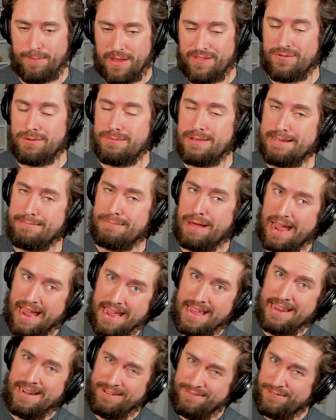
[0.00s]
if we're being
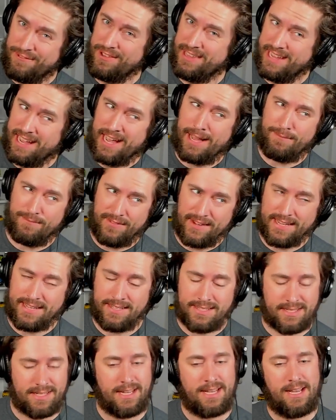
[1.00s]
painfully
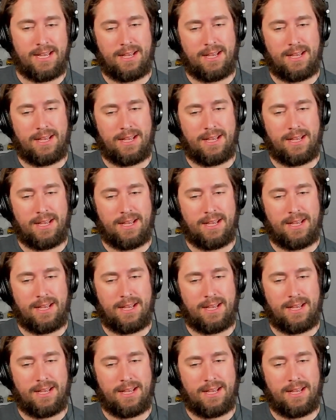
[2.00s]
obvious,